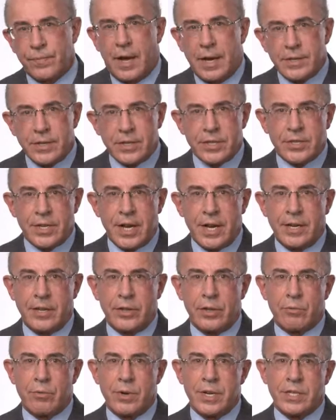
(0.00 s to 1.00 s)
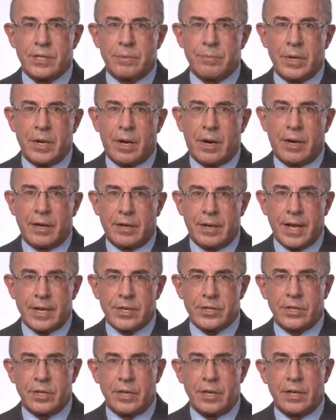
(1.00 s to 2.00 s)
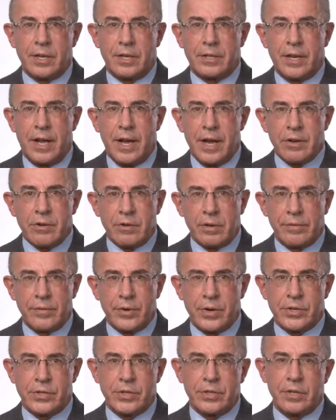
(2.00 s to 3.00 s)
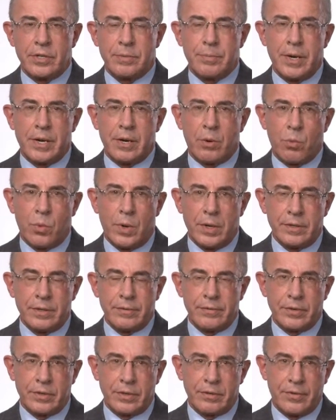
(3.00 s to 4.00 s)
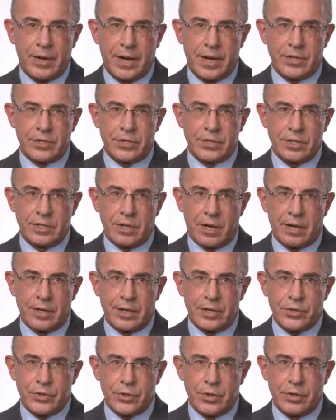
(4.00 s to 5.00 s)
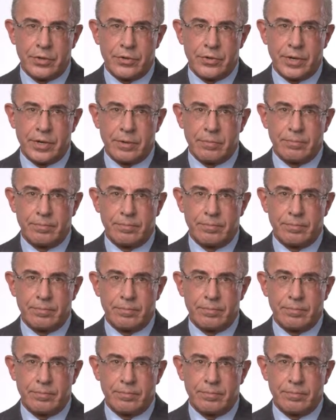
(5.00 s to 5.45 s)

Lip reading: Understanding the reason behind laxity and how to reverse it has been a wonderful advance in eyelid surgery.